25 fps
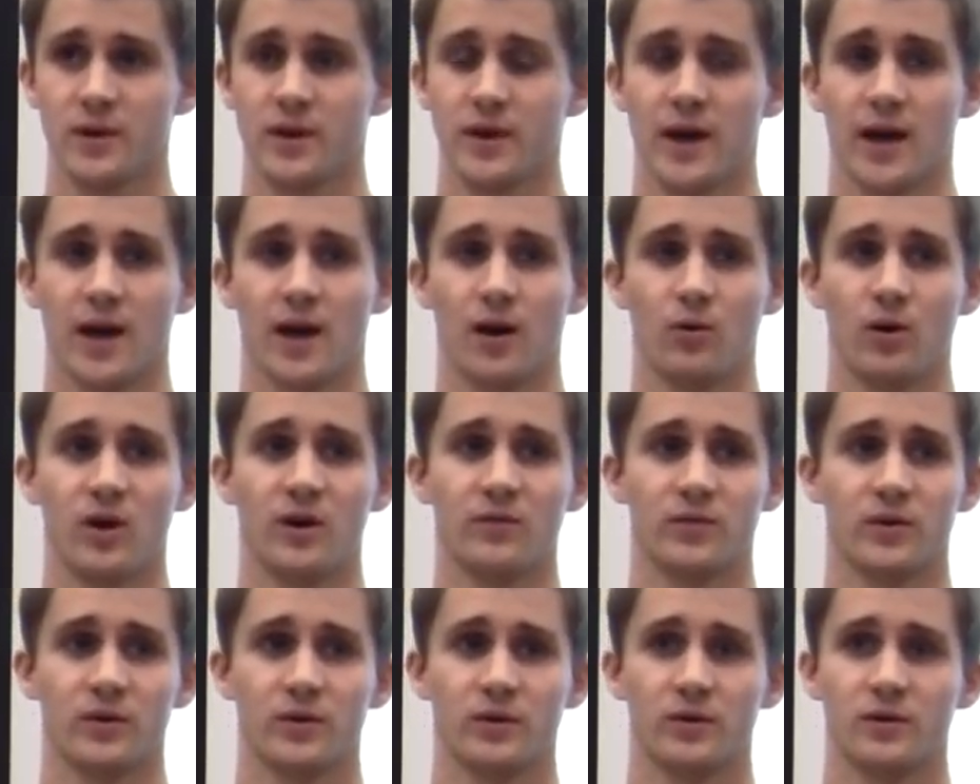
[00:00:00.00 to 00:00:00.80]

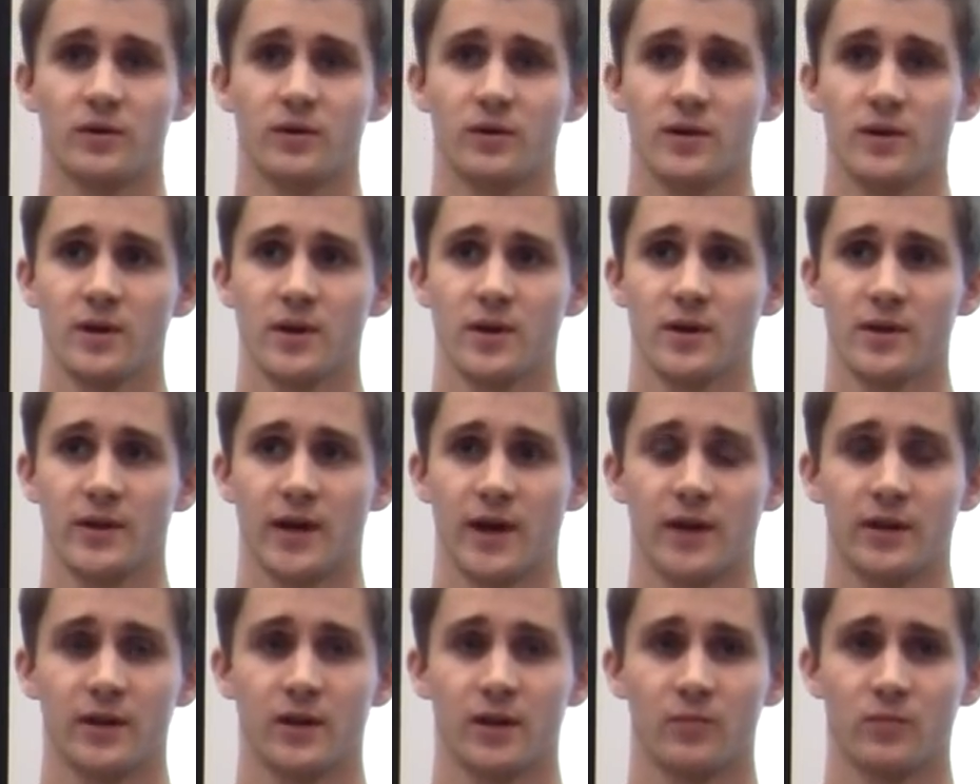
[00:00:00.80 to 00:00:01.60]
However,
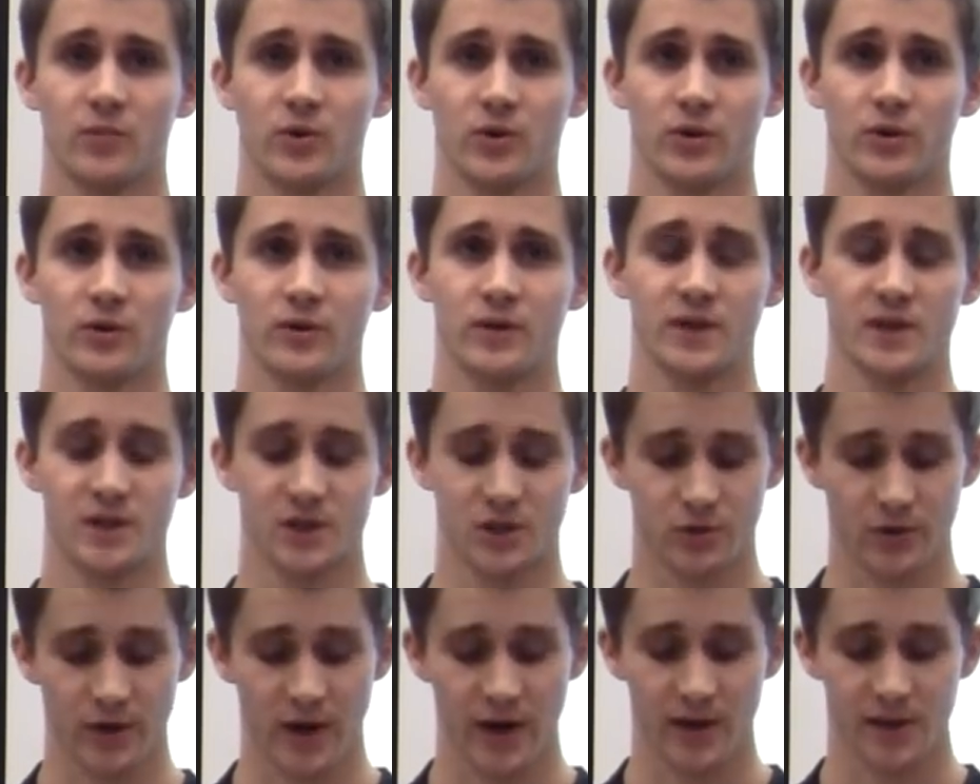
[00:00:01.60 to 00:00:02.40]
that number is
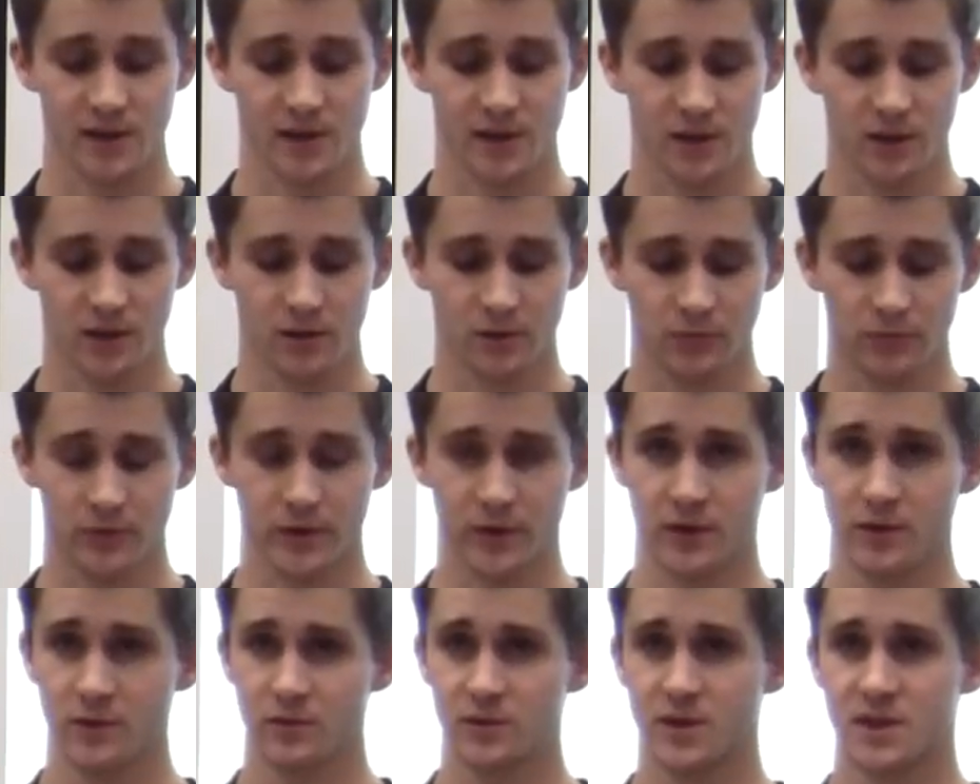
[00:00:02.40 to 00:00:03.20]
drastically
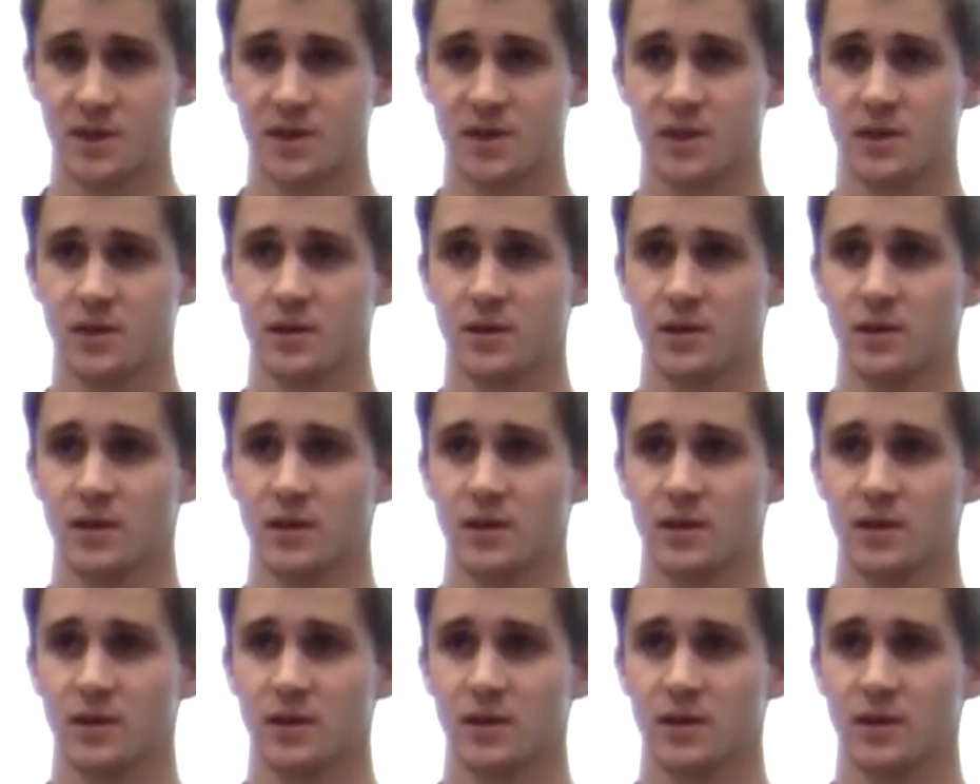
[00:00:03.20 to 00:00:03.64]
reduced